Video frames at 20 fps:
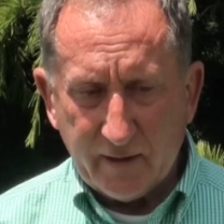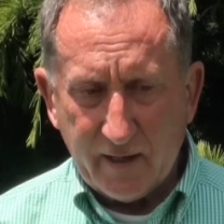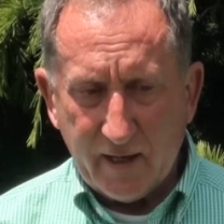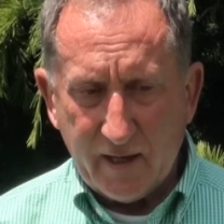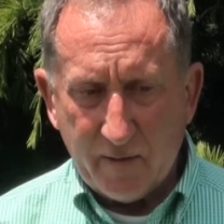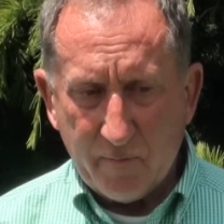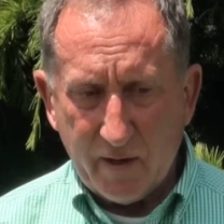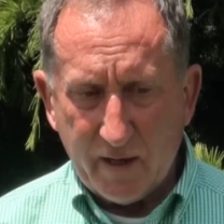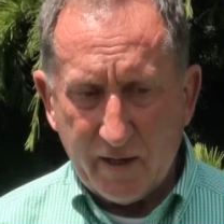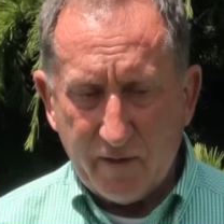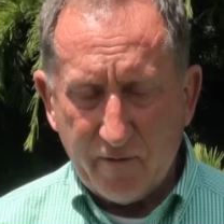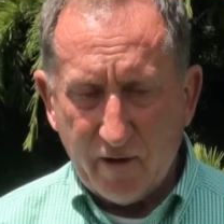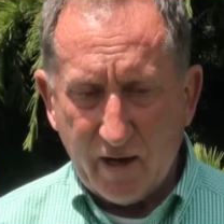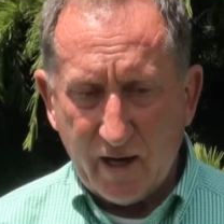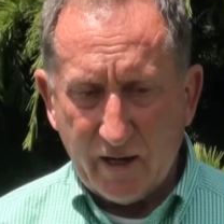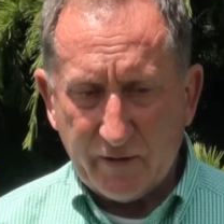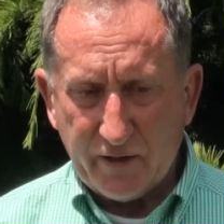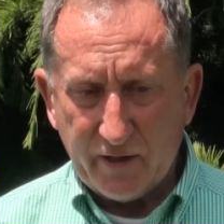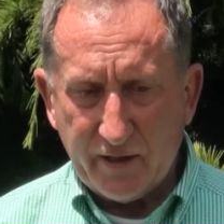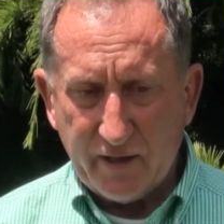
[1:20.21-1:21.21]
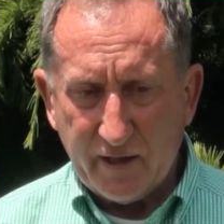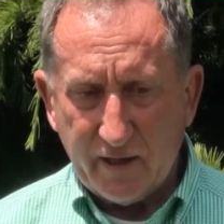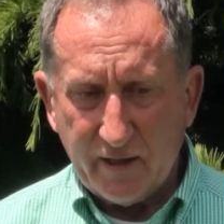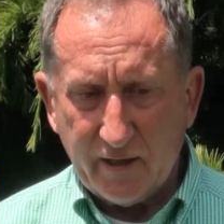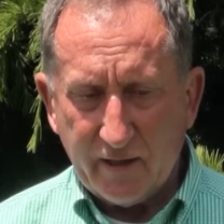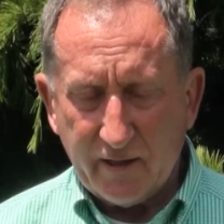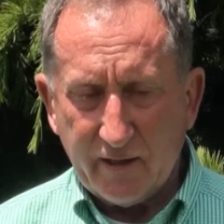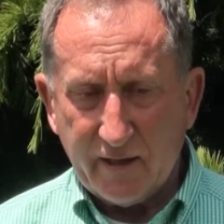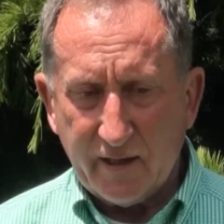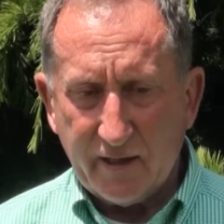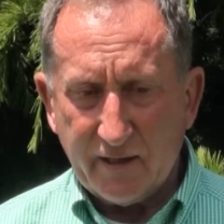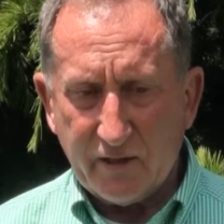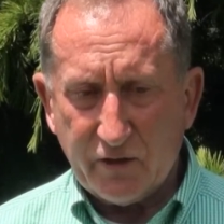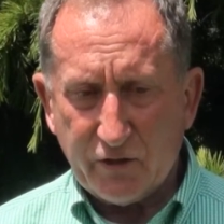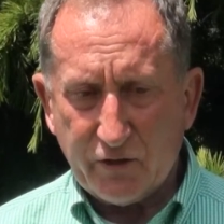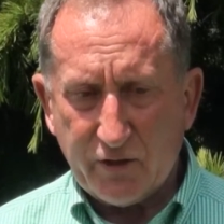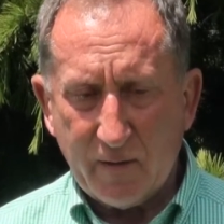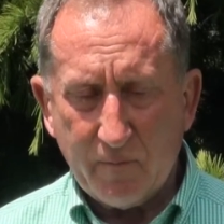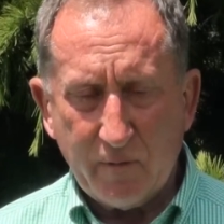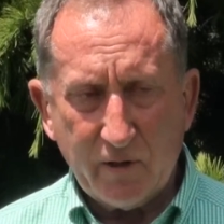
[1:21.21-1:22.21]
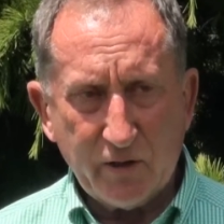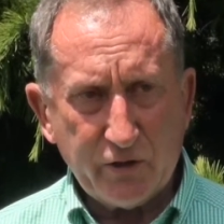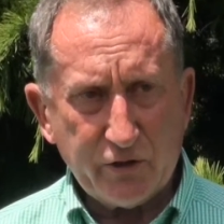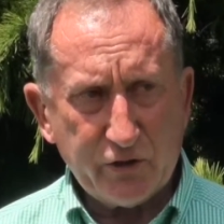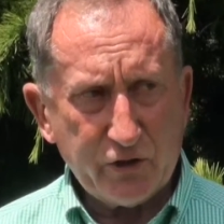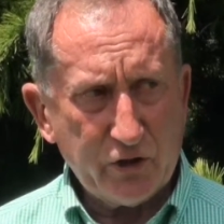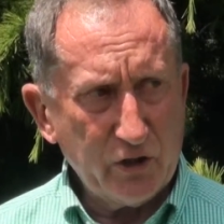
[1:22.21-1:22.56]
and made rātana an established